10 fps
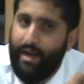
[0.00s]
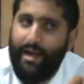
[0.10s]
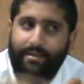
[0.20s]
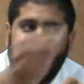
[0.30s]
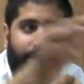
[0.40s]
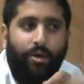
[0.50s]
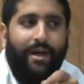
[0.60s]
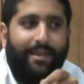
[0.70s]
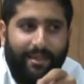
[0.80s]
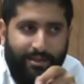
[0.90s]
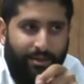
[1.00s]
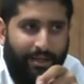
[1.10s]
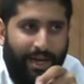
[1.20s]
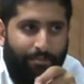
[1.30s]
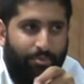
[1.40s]
and the Kohen Gadol,
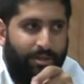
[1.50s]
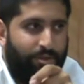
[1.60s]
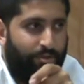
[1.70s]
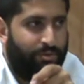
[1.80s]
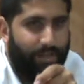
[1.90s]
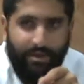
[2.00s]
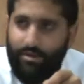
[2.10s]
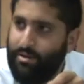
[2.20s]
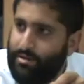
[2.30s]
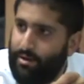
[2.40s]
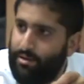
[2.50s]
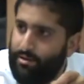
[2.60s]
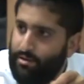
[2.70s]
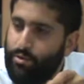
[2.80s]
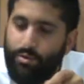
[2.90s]
the high priest, who's not a Torah scholar,
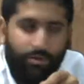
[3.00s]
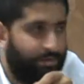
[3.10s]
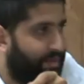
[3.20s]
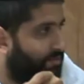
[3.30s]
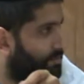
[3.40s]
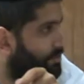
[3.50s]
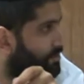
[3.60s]
who do you save?